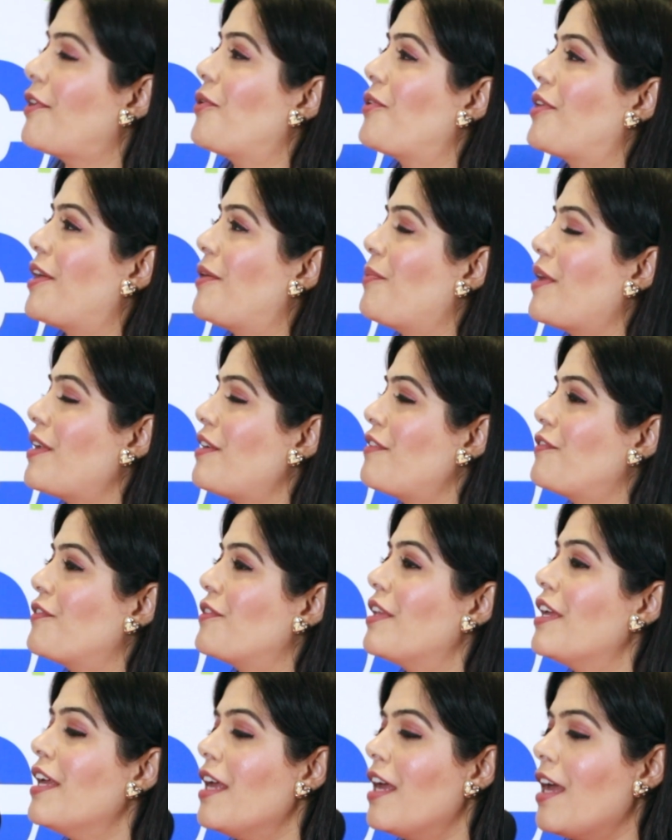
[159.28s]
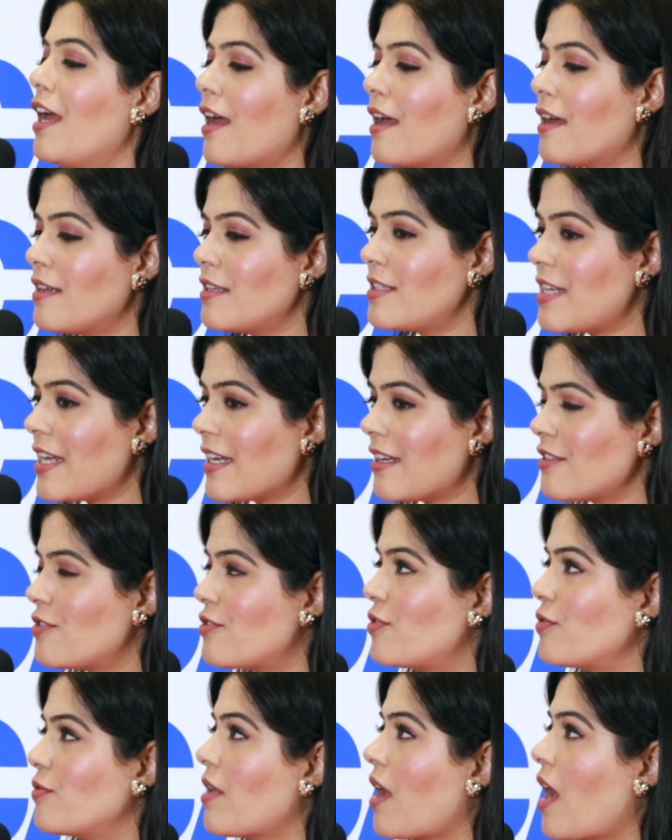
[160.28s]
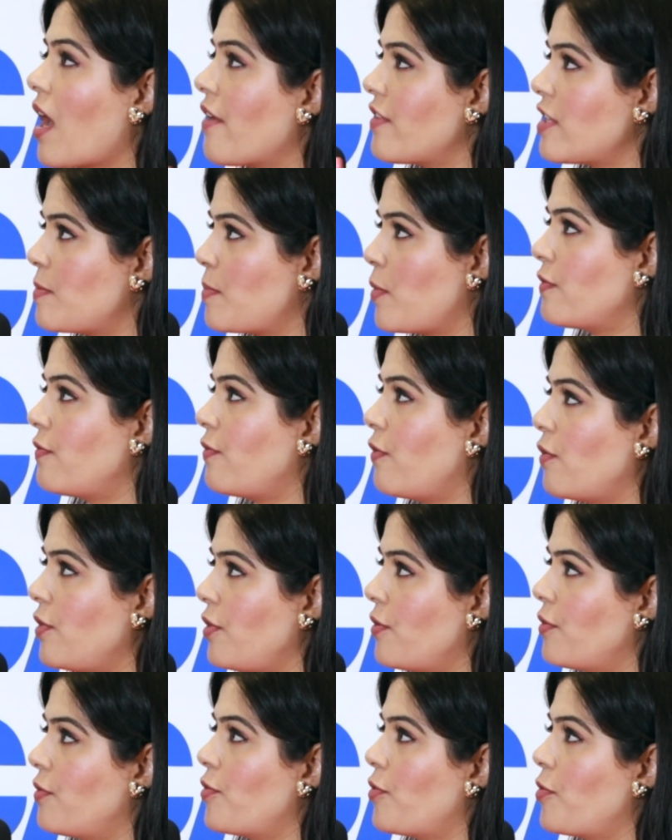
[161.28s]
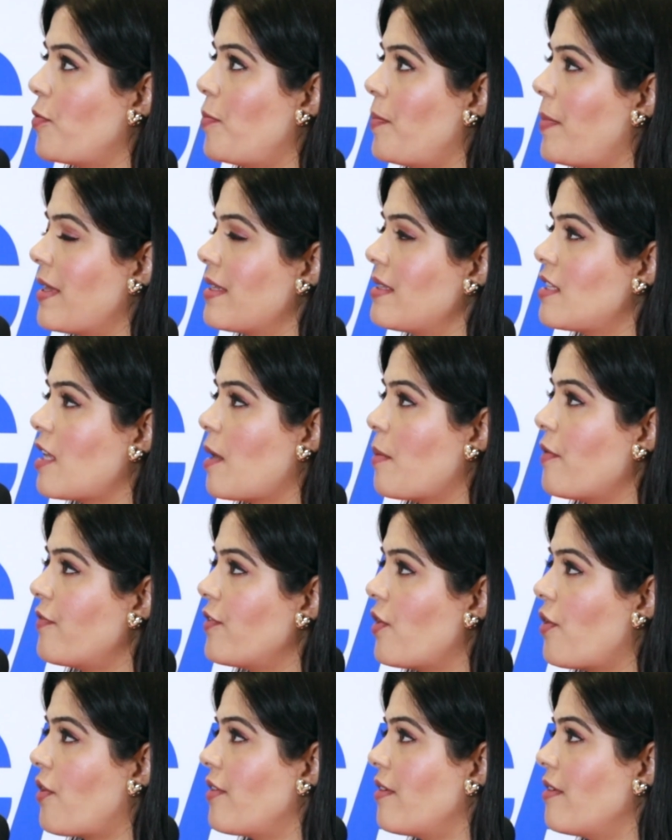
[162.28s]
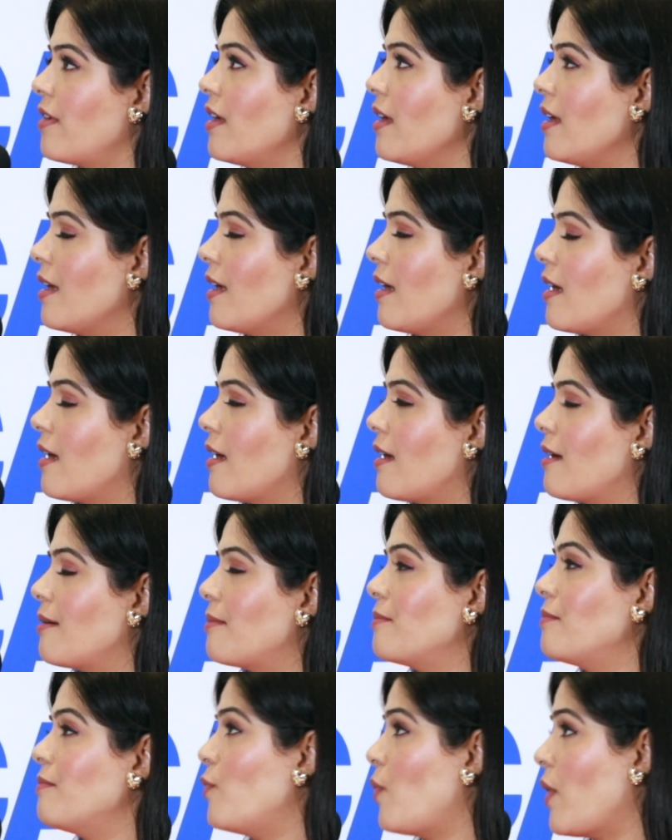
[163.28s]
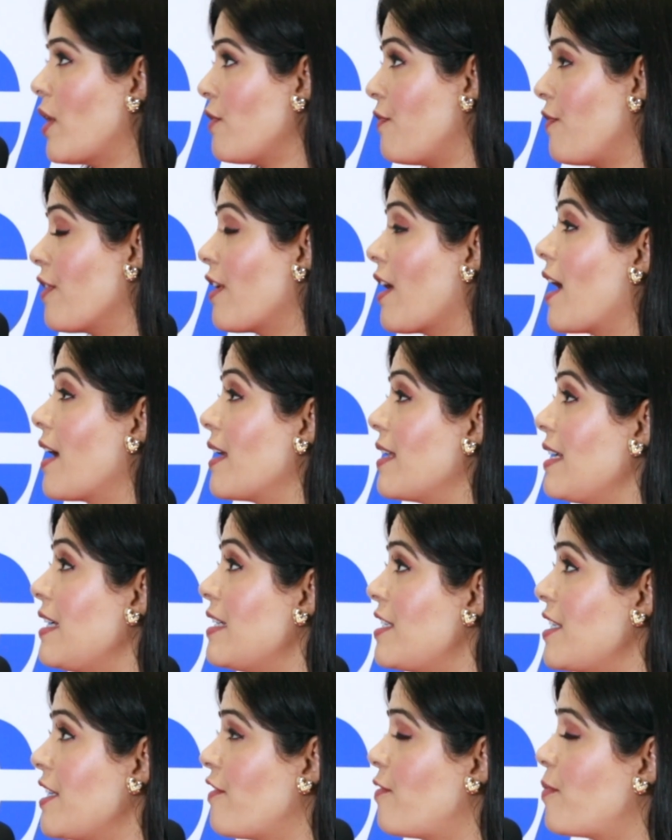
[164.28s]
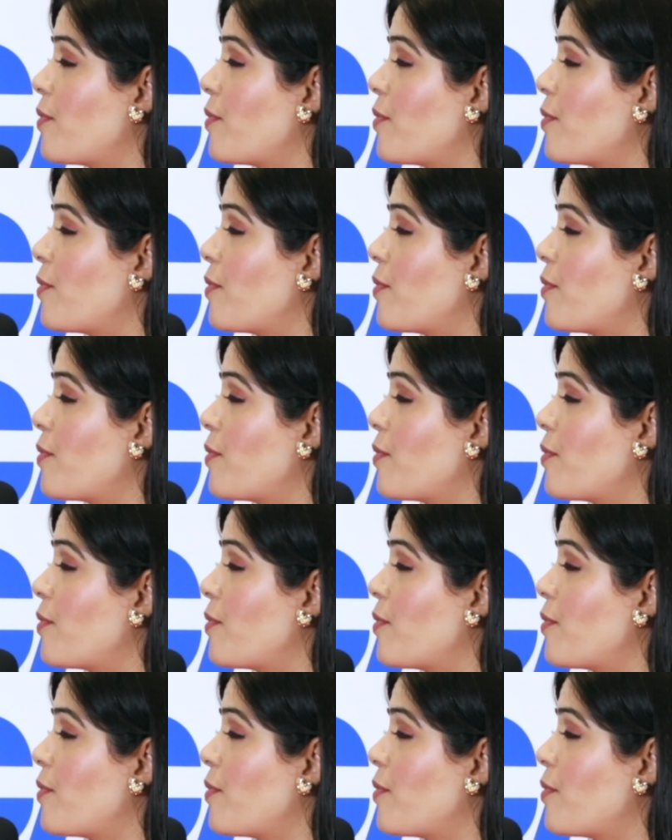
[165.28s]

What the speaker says: Okay, wonderful. Take us through the Harvest Portfolio Group and some of your one-of-a-kind ETF